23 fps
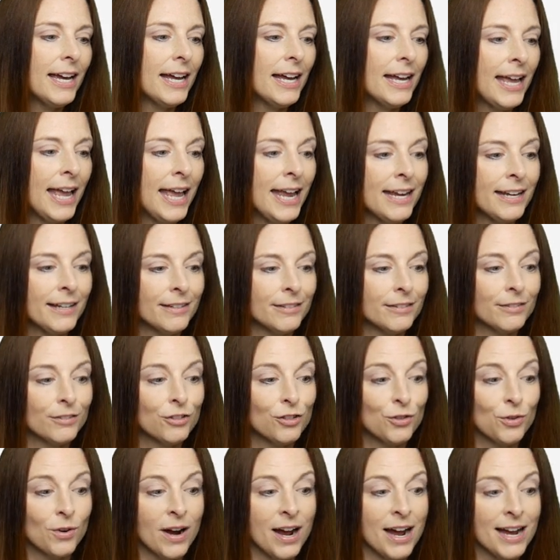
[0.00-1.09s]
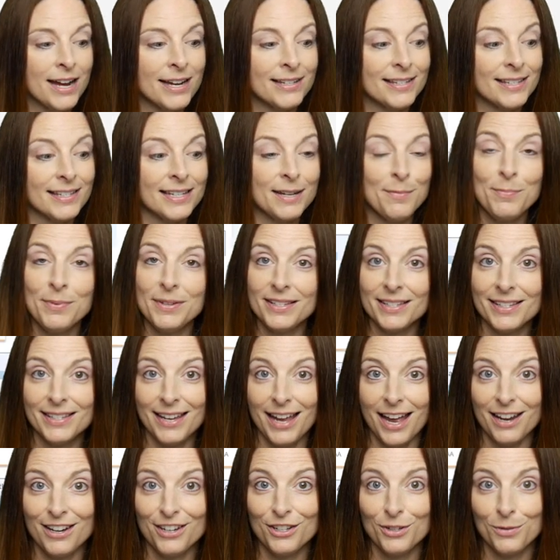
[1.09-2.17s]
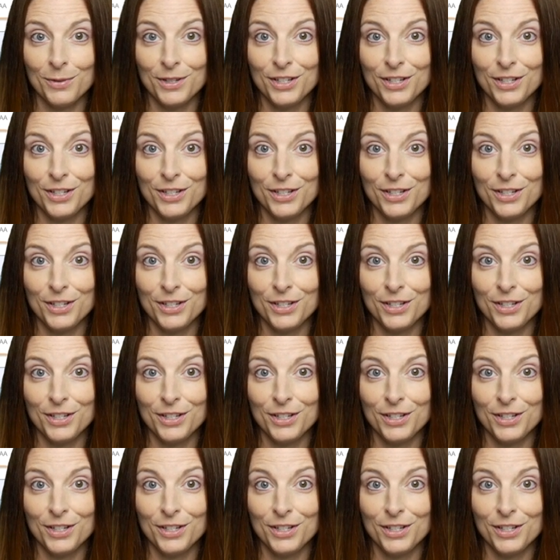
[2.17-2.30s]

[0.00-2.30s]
hey, try Snip and Sketch,